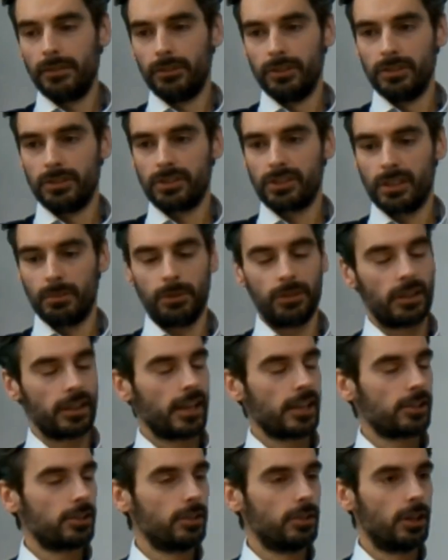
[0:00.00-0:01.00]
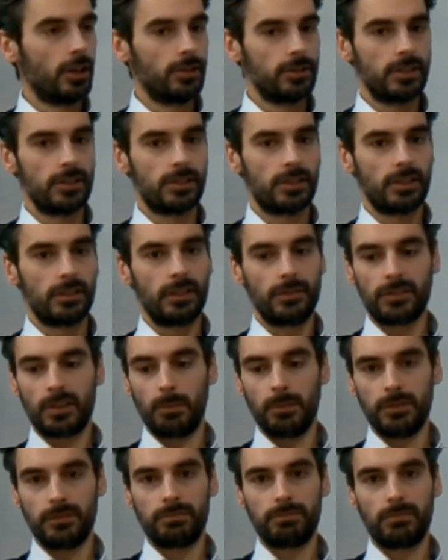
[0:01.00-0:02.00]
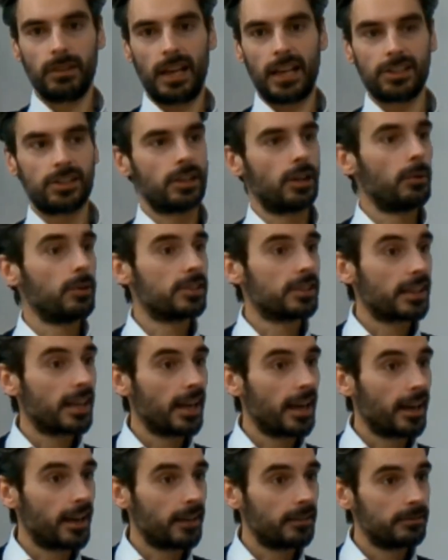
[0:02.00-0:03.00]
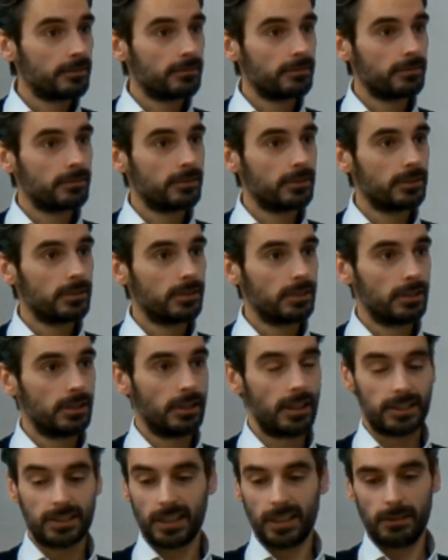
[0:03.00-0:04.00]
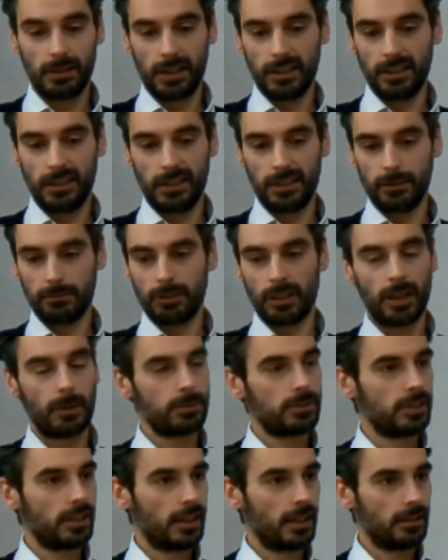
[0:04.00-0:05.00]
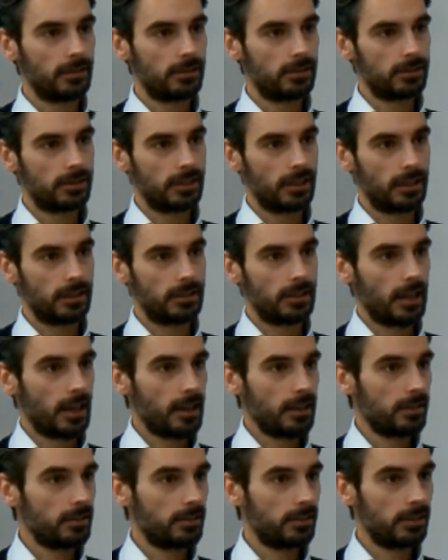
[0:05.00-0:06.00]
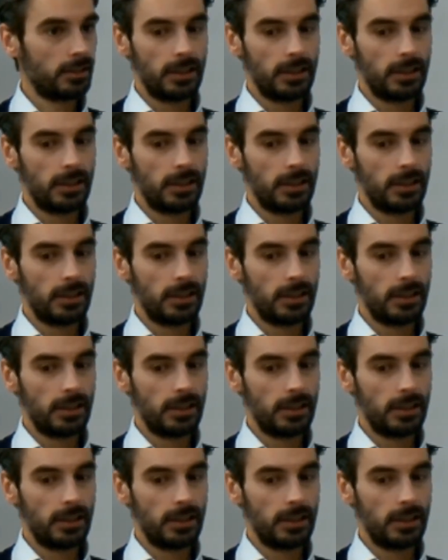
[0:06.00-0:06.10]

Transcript: even someone, I guess, who goes into, if someone has to go into care, let's say in the run up to their death,